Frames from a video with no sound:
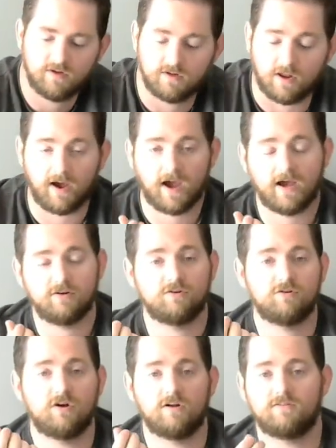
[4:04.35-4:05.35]
Now, I had
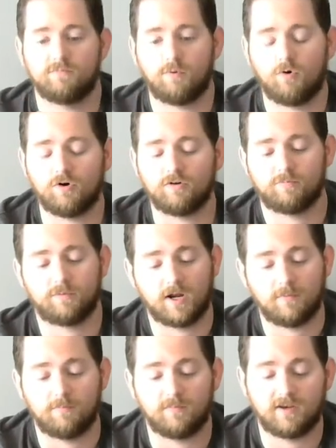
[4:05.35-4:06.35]
turned on supports, but
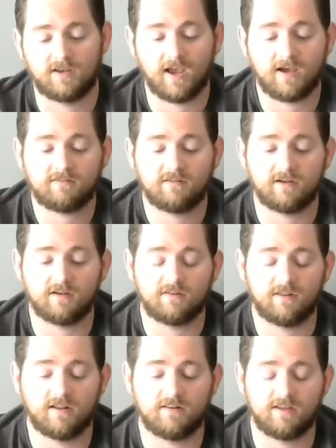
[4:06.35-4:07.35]
I'm guessing
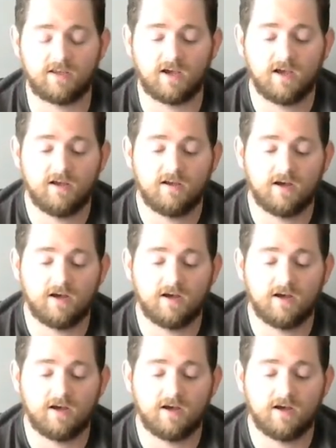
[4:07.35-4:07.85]
that the